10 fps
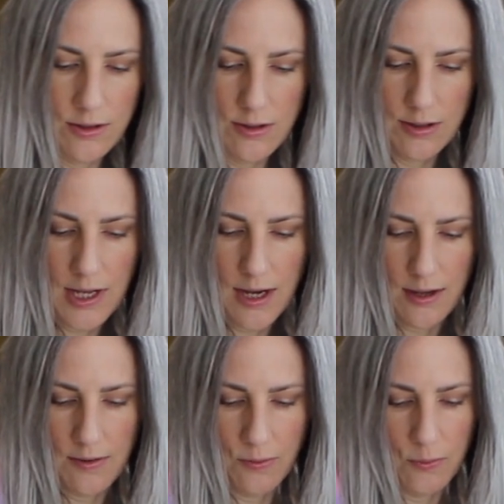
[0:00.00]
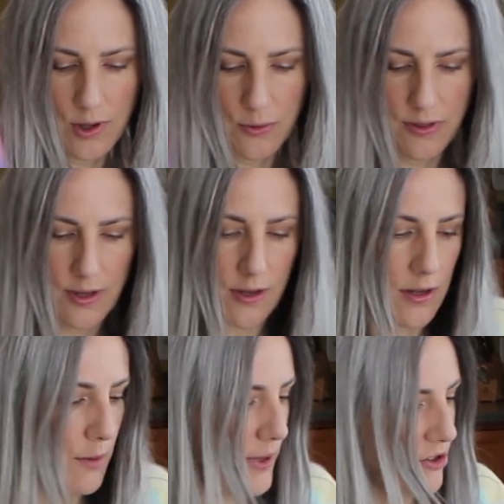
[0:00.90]
you just gotta work with it a
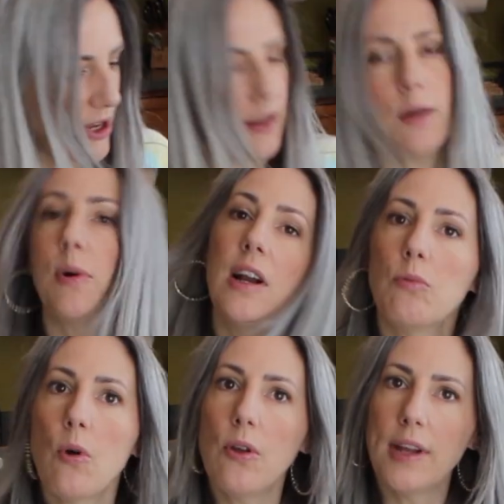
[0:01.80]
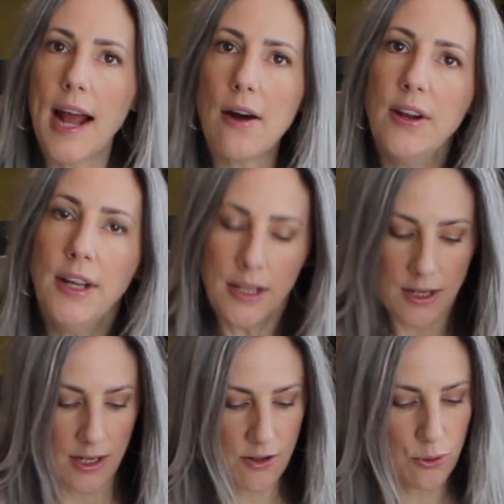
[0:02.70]
little bit gently. We're gonna roll it out
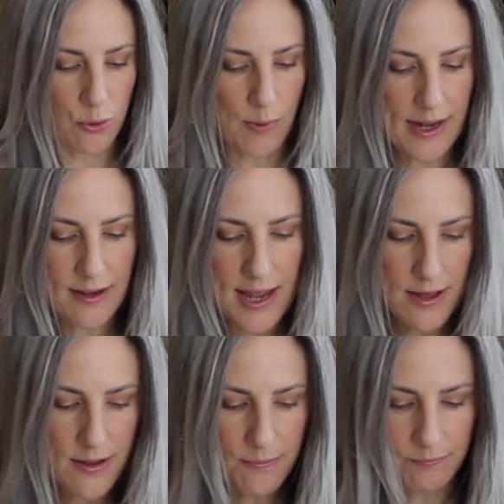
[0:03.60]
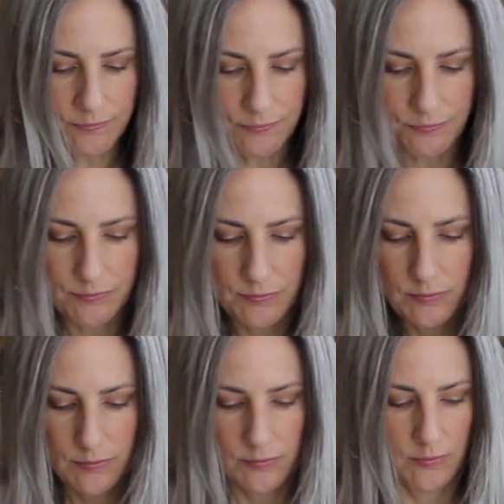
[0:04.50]
into a rectangle,
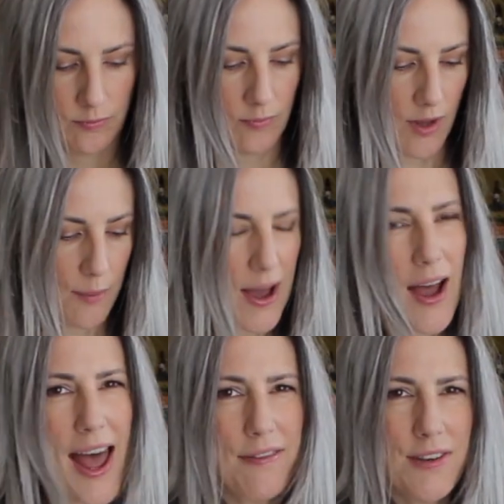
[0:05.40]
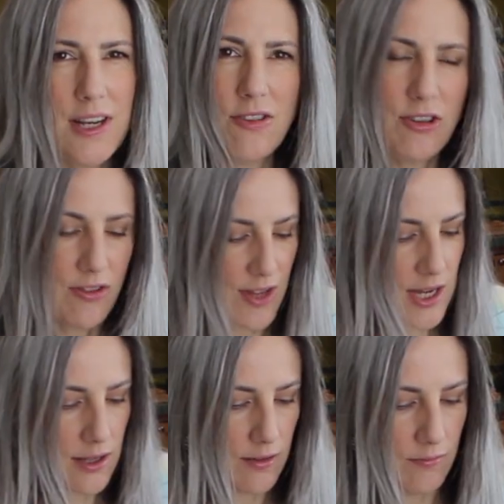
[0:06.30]
about 1/2 inch
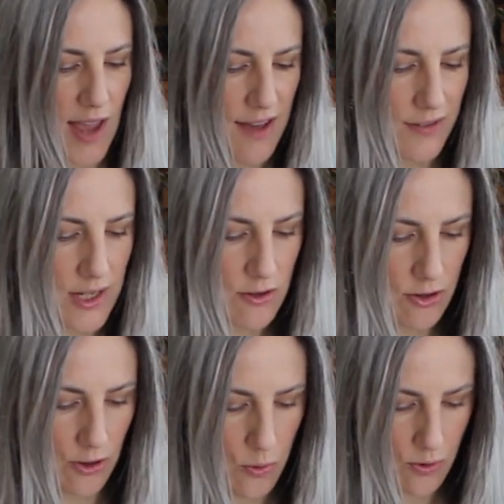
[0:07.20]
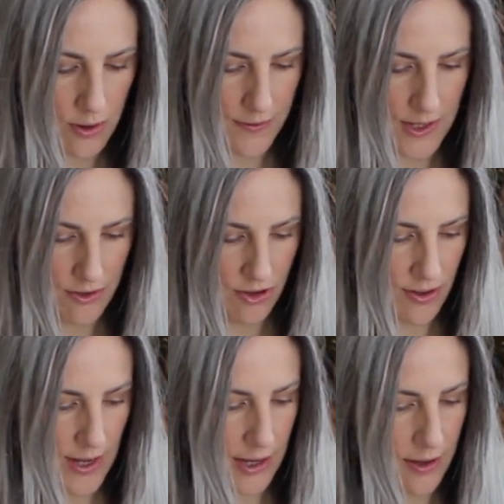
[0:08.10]
thick, 1/2 inch to 1/4 inch
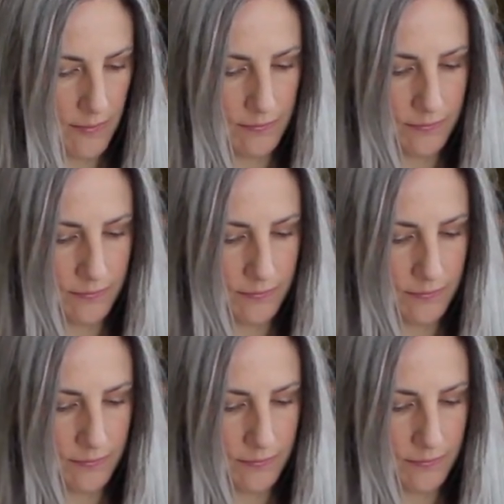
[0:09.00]
thick.